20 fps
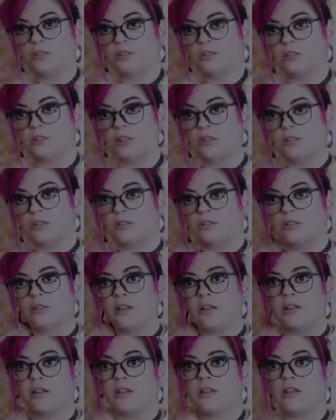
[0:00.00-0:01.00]
So now
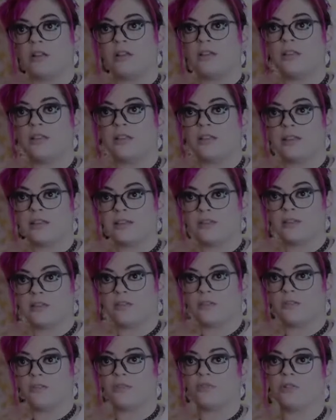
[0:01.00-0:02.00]
let's
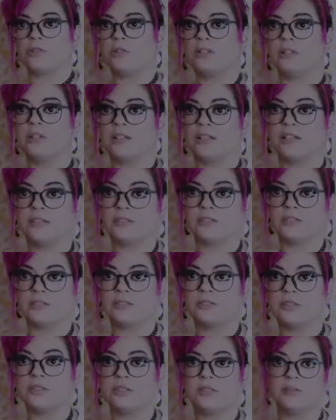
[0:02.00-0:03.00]
get over it, class,
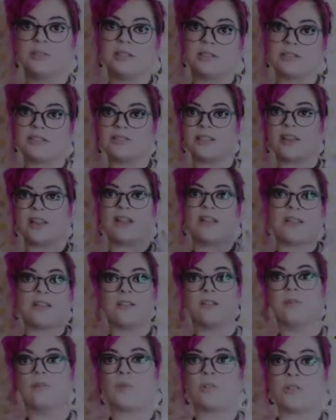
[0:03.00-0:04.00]
okay? Because I
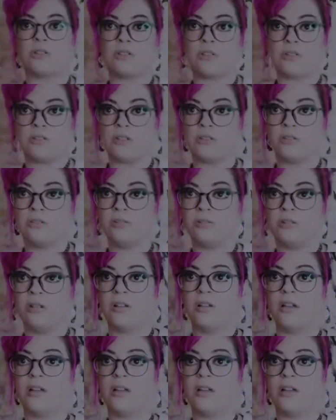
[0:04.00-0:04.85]
have work to do.